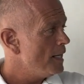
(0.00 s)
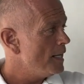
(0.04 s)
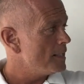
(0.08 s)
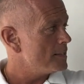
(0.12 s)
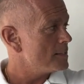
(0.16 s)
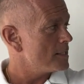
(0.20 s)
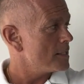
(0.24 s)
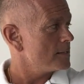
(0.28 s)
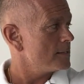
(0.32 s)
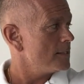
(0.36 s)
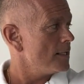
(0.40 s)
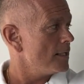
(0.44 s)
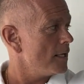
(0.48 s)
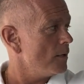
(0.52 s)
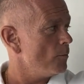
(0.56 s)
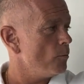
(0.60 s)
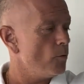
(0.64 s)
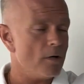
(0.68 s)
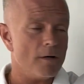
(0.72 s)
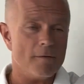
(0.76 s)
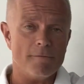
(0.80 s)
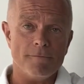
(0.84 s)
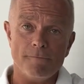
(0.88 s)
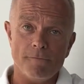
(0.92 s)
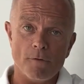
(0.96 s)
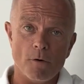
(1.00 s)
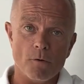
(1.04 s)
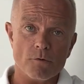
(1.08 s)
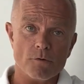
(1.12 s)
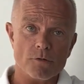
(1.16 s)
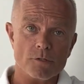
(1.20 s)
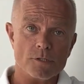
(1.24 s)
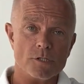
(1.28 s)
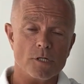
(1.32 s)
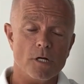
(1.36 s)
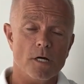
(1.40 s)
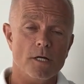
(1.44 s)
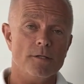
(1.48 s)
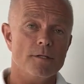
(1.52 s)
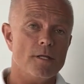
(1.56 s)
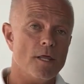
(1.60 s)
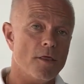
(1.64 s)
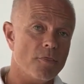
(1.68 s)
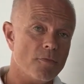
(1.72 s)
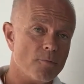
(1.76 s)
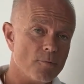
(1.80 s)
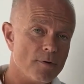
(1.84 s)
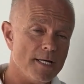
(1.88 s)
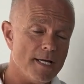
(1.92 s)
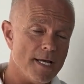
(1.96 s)
As I said, I want to focus on the
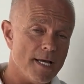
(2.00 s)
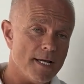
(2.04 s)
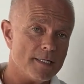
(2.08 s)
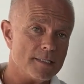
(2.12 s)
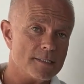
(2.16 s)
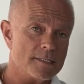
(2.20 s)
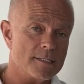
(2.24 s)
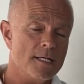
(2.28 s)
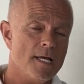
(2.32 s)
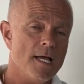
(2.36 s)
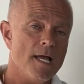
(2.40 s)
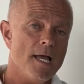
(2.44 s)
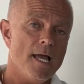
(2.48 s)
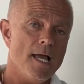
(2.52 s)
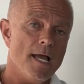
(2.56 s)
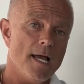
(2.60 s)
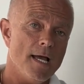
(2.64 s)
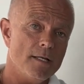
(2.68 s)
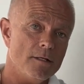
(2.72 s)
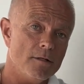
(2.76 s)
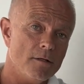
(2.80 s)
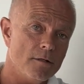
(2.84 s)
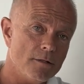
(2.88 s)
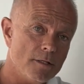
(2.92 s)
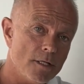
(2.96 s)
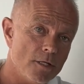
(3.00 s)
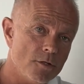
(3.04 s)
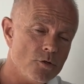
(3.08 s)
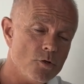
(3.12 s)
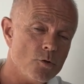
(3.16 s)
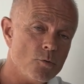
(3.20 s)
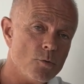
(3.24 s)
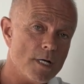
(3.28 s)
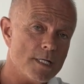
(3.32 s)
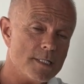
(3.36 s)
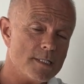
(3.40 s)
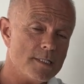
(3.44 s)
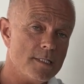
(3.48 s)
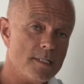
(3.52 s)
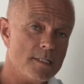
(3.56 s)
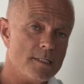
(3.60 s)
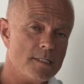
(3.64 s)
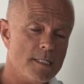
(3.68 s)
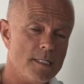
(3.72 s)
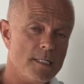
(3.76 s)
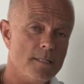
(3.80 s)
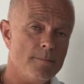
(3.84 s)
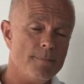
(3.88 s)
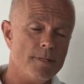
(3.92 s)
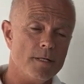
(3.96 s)
3X and on the
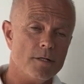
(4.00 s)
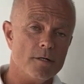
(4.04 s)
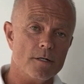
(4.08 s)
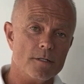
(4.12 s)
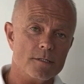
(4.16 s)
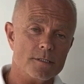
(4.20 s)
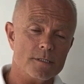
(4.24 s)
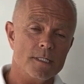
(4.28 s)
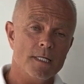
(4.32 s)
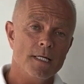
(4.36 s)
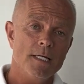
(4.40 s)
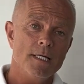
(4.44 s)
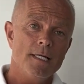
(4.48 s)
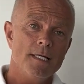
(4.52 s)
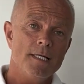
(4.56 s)
USDT, because